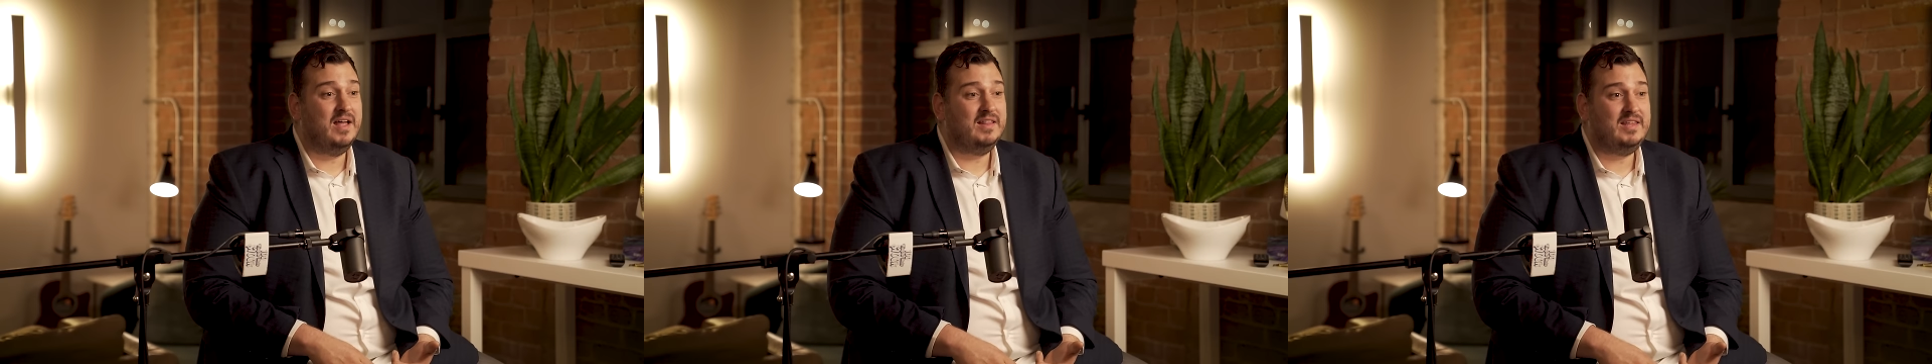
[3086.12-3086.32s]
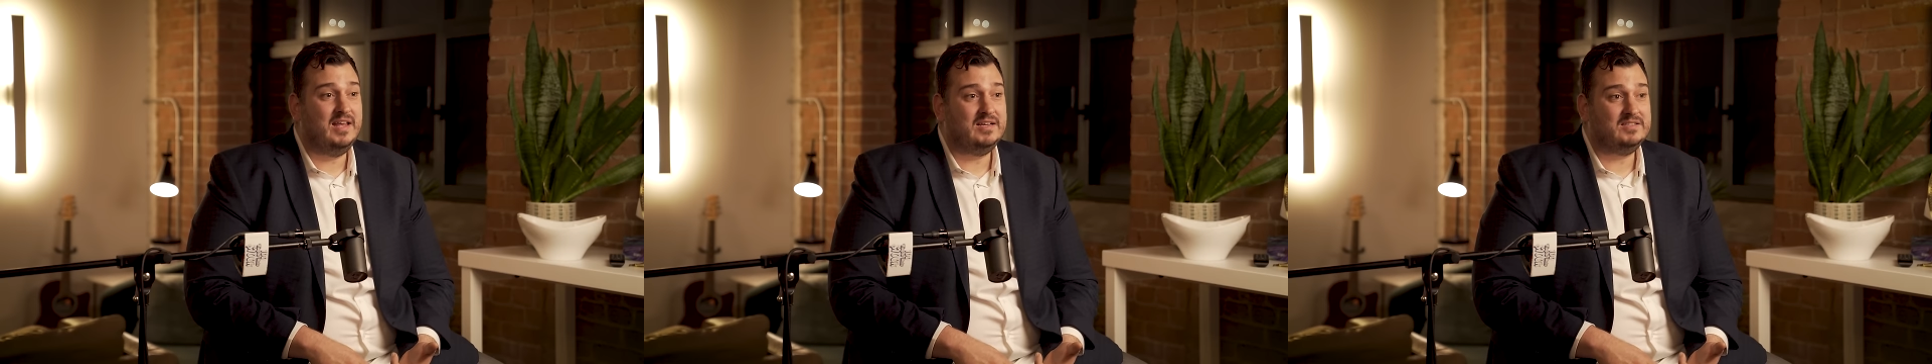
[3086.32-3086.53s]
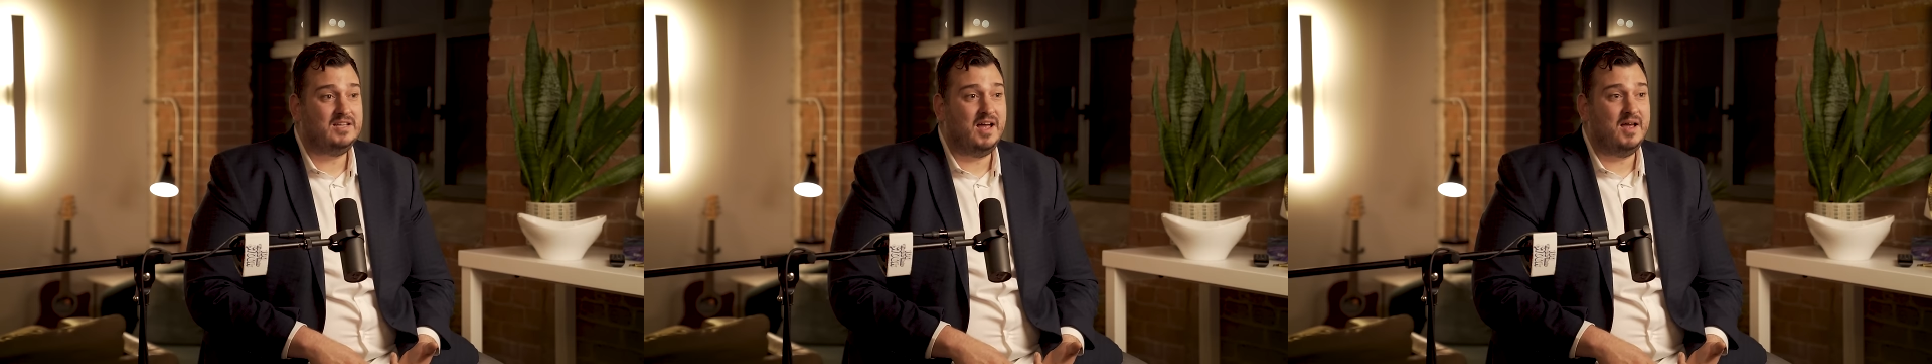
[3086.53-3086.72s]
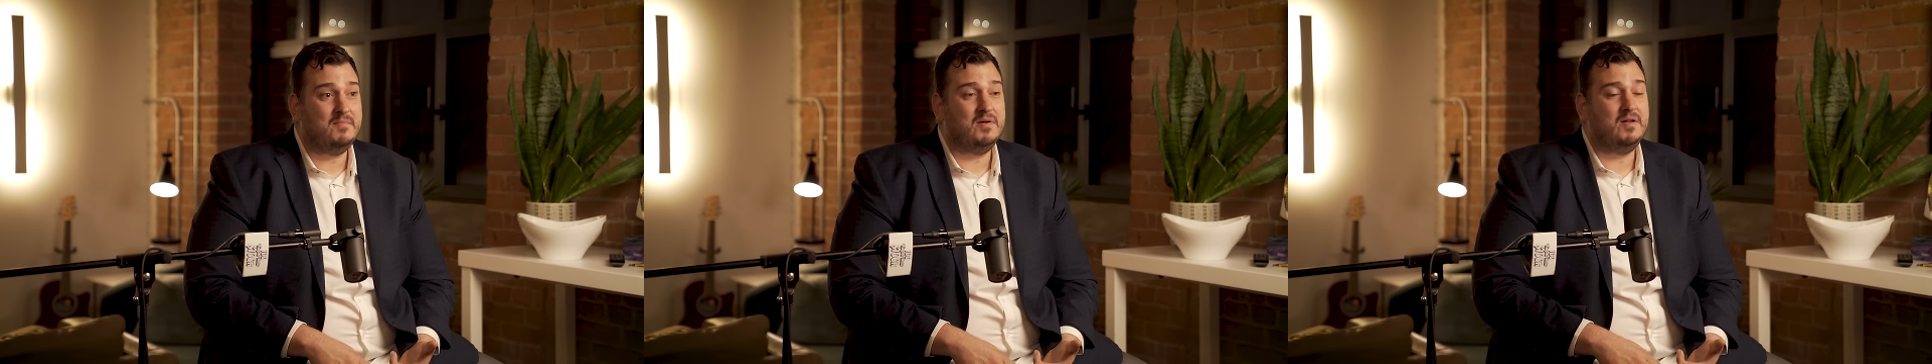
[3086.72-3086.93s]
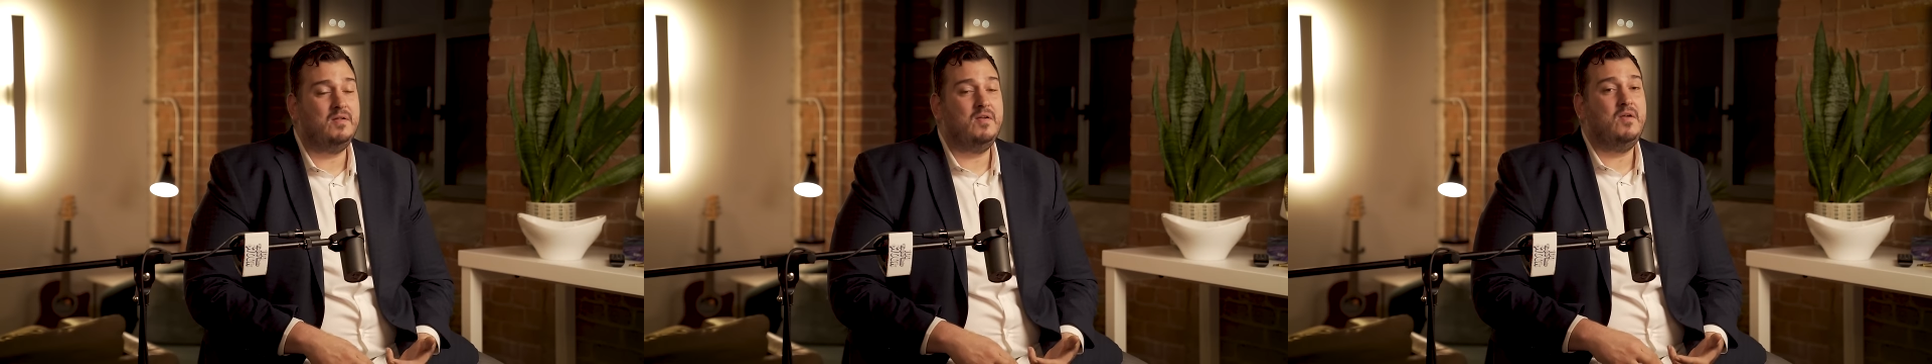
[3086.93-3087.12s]
That takes time.
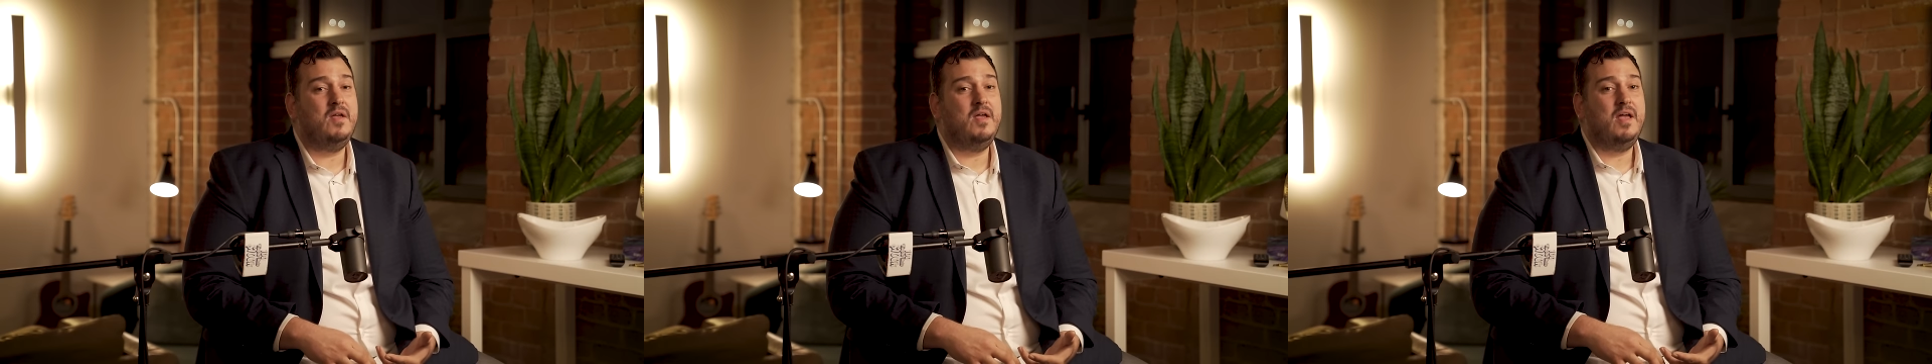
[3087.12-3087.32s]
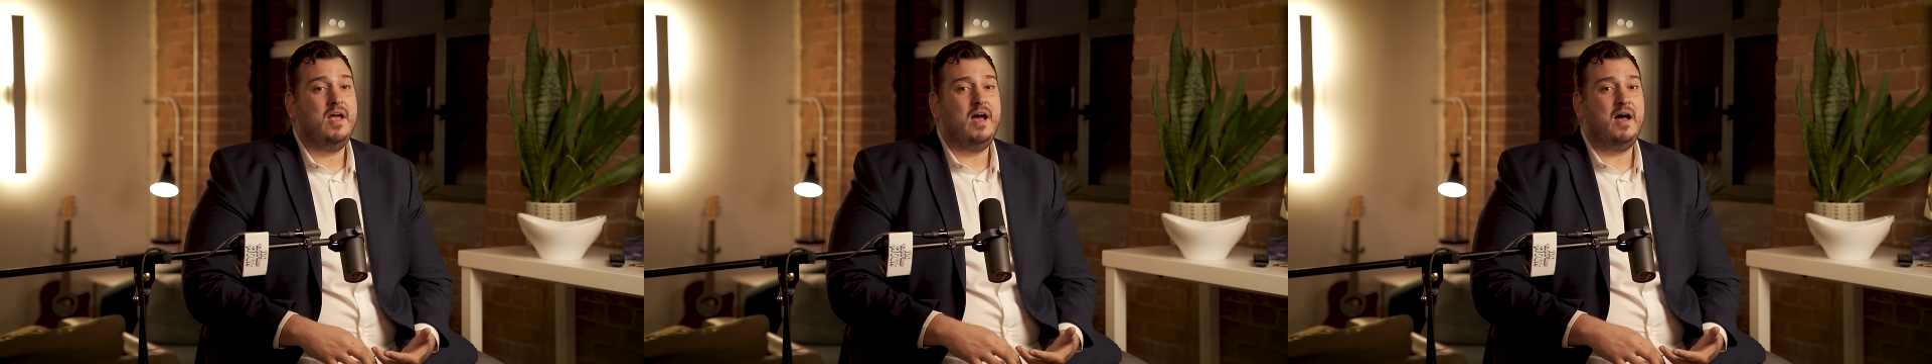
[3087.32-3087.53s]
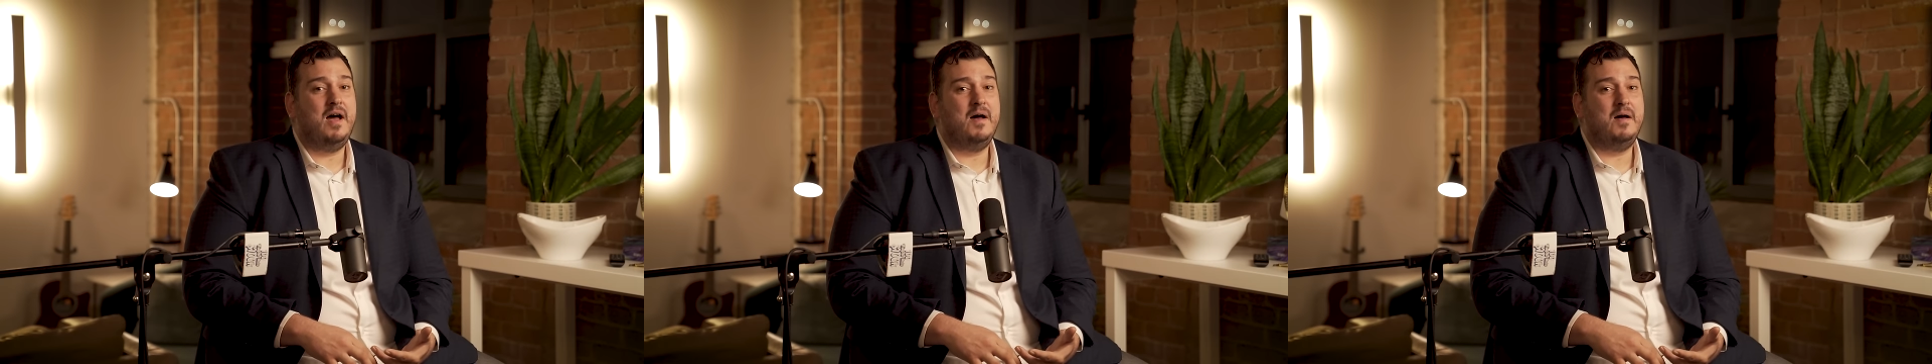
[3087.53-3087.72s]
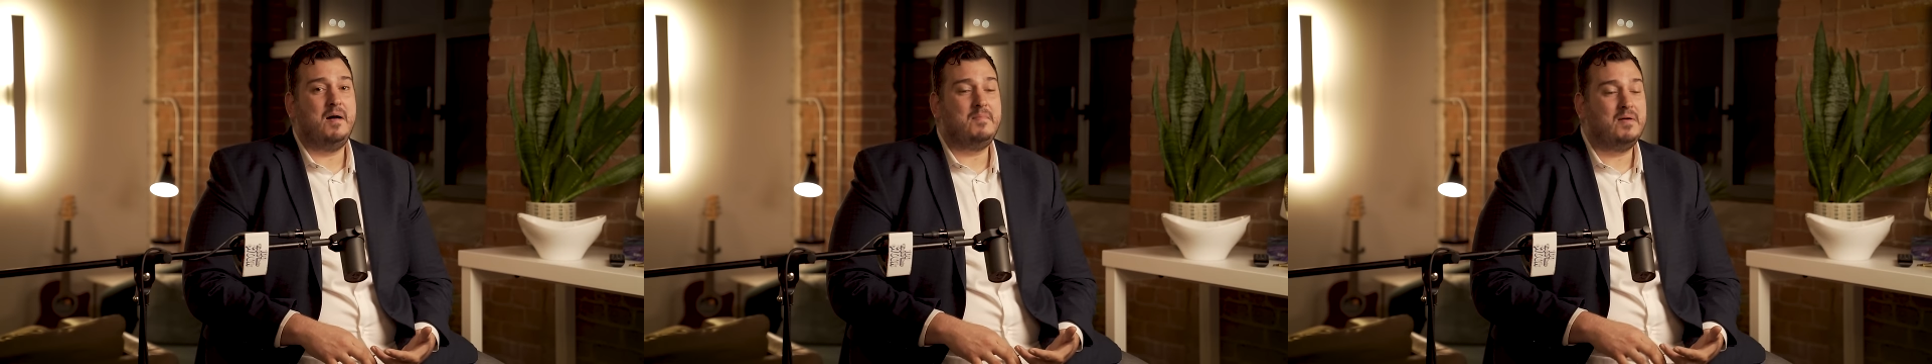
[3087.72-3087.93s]
But I